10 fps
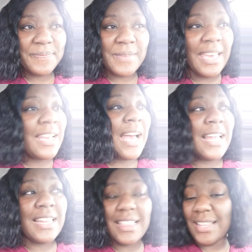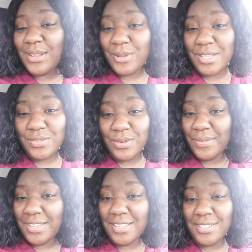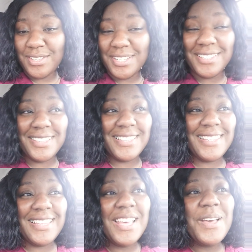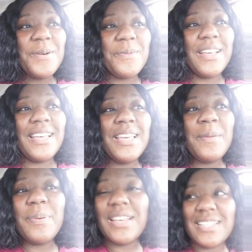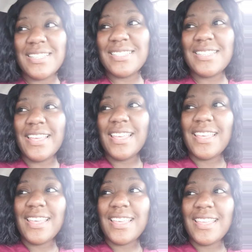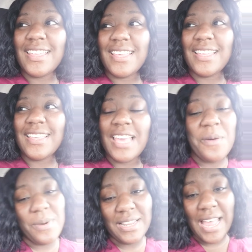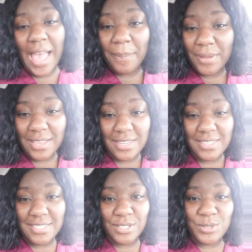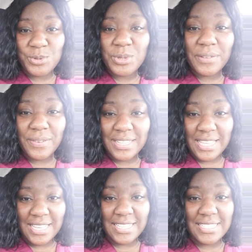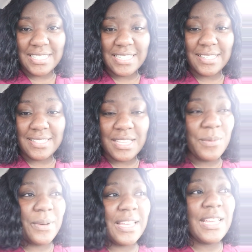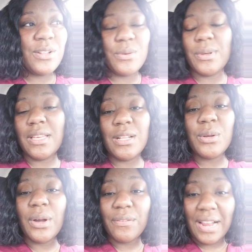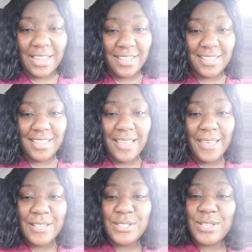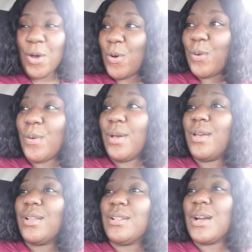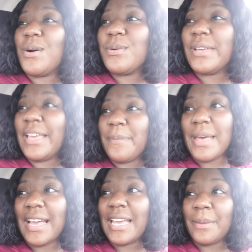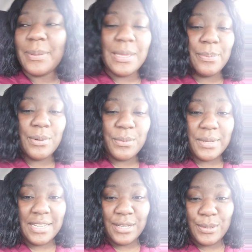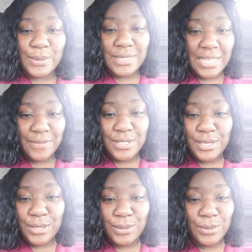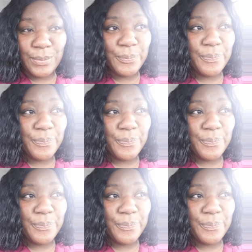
ain't got nothing on His revenge. When He punished and when I punish, it's two different things. See, when He do it right. So don't get back at people when they do stuff to you,